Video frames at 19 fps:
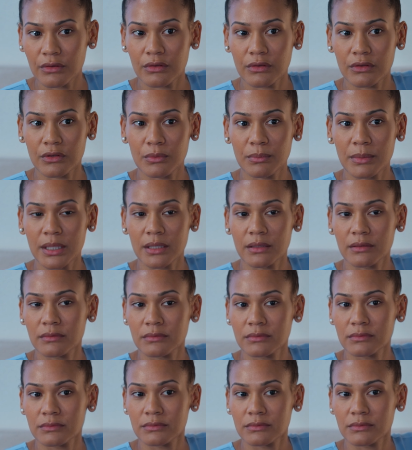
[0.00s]
You mean
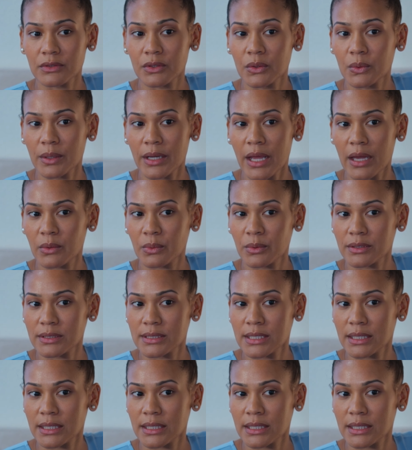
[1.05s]
you and Edward